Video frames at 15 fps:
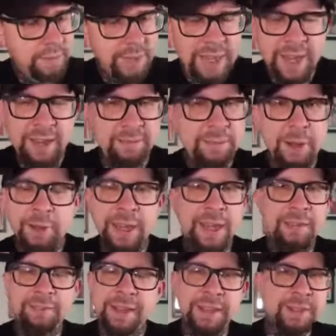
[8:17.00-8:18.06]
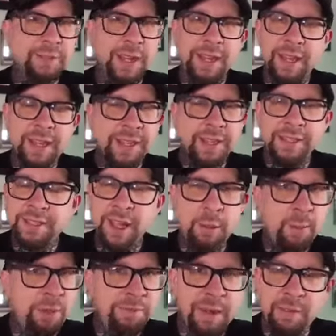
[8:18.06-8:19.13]
Yeah, okay, that's right. It's not
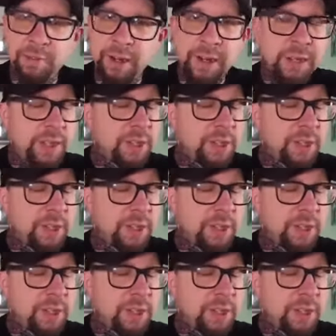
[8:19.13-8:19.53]
my favorite.